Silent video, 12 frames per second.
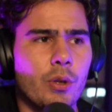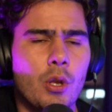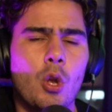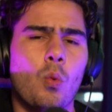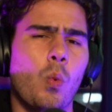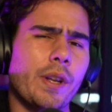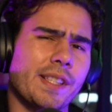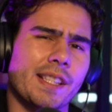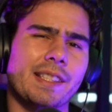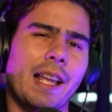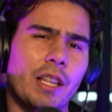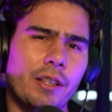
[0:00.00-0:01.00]
What's
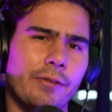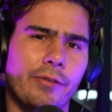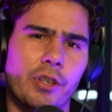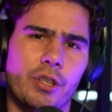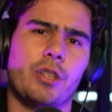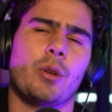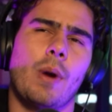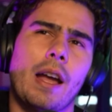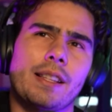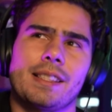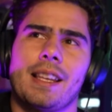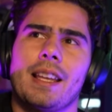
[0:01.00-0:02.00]
selling for you?
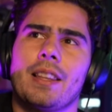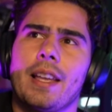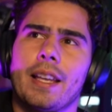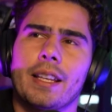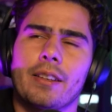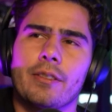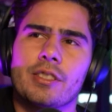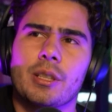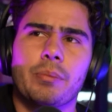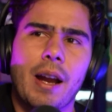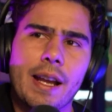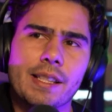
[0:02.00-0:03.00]
I'd say like
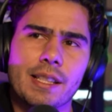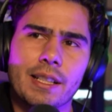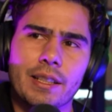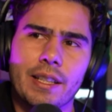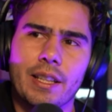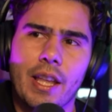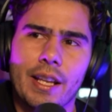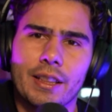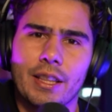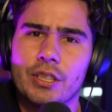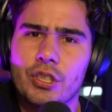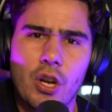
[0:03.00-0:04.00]
surprisingly, like
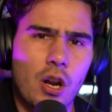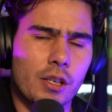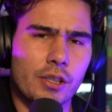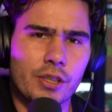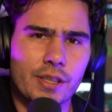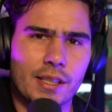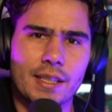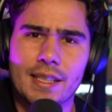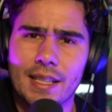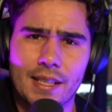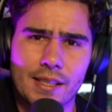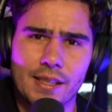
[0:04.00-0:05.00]
the joggers and
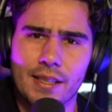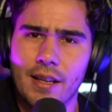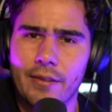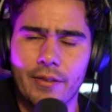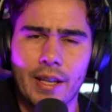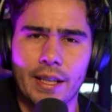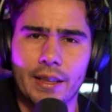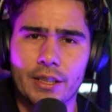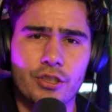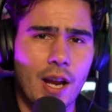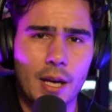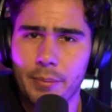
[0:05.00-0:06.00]
Adidas stuff, like the
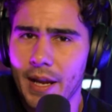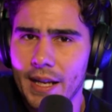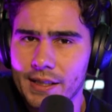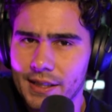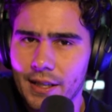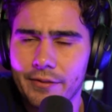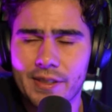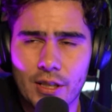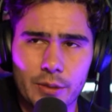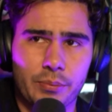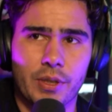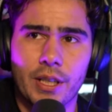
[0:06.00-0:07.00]
track pants stuff
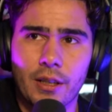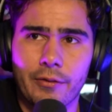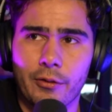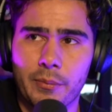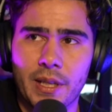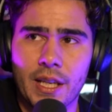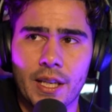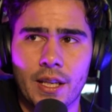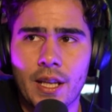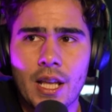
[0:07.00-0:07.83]
sells pretty good for me.